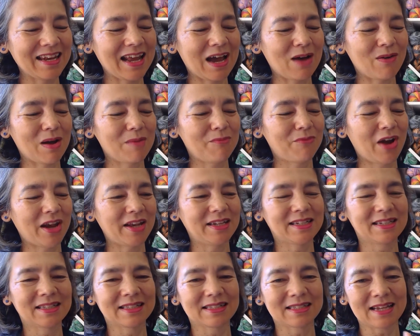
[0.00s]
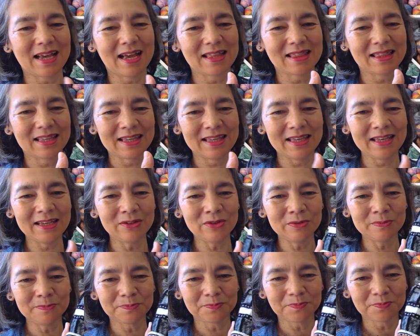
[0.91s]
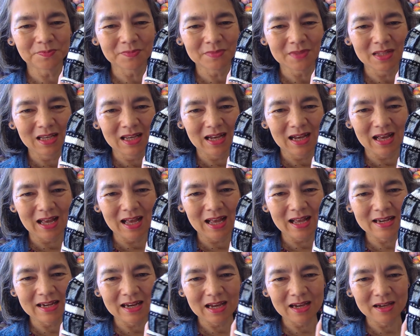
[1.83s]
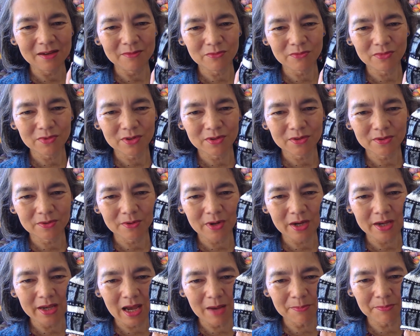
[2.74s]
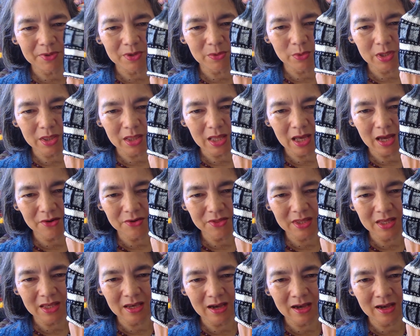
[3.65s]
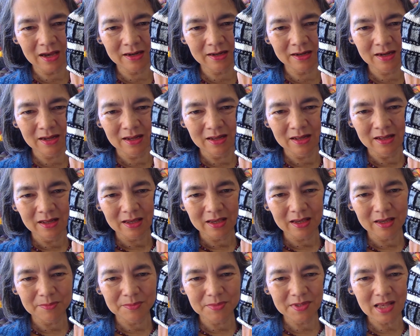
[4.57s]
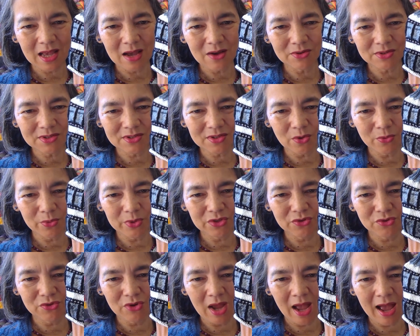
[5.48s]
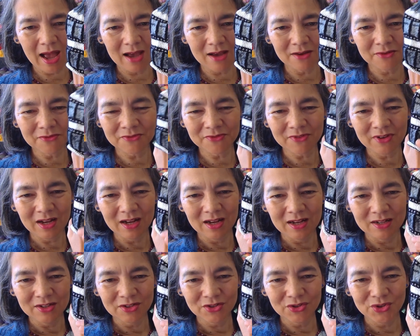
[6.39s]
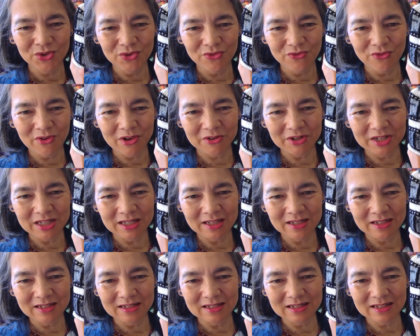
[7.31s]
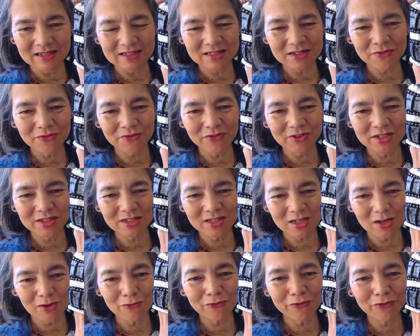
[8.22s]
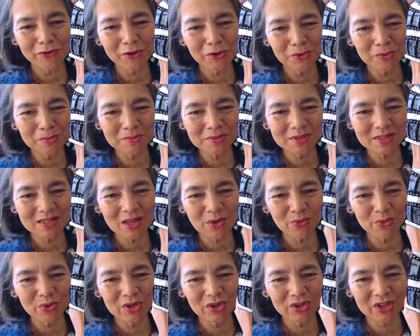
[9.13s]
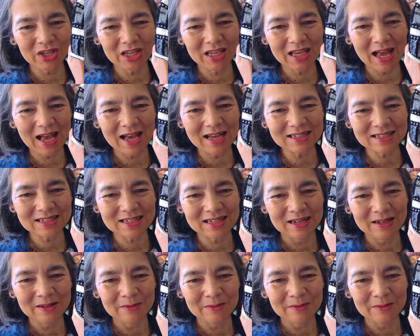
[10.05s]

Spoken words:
now I'm ready to start the heel, and I'm quite happy with how the yarn comes out. So we do have 2 very different films that we're looking at,